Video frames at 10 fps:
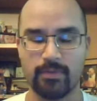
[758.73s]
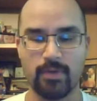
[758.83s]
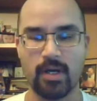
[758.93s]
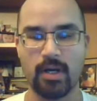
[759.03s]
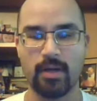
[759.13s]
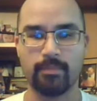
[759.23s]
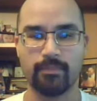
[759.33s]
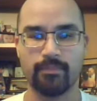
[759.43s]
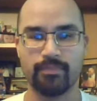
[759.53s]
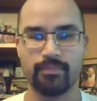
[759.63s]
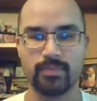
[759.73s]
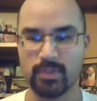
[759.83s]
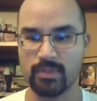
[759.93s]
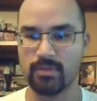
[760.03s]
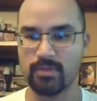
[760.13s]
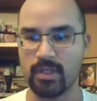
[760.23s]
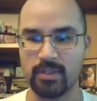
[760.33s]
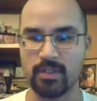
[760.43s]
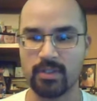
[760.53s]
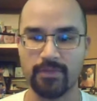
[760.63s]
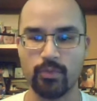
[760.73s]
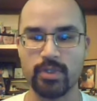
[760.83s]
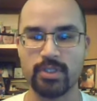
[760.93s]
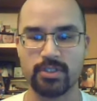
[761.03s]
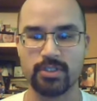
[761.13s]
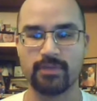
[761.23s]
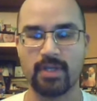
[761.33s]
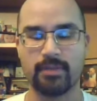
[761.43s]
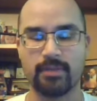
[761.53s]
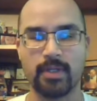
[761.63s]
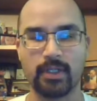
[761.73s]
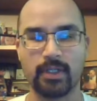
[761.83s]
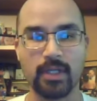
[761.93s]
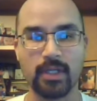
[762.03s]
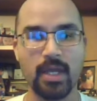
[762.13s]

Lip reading: in the different regions of Latin America.